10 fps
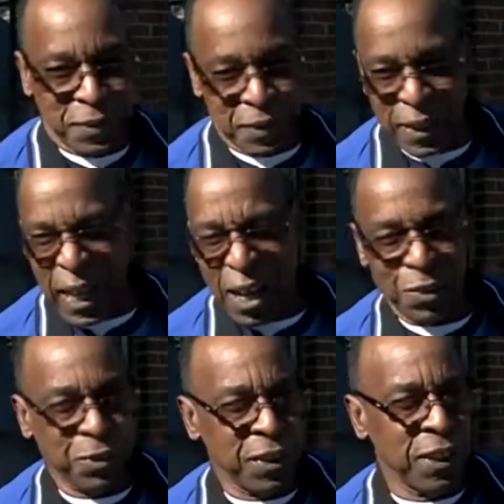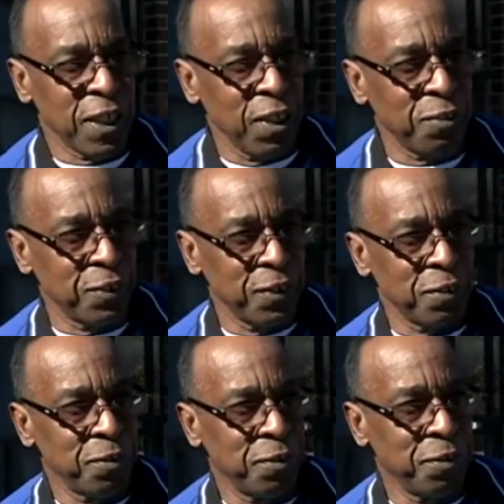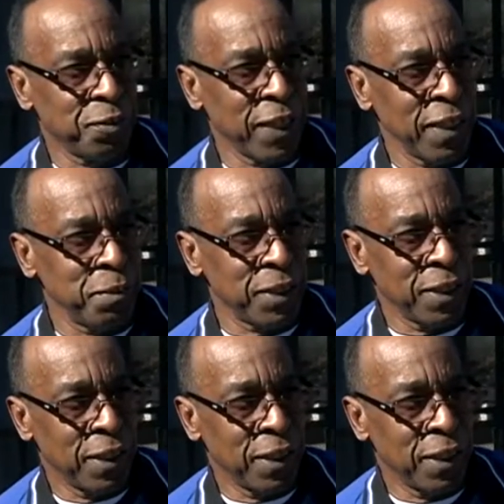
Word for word: the house was engulfed flames.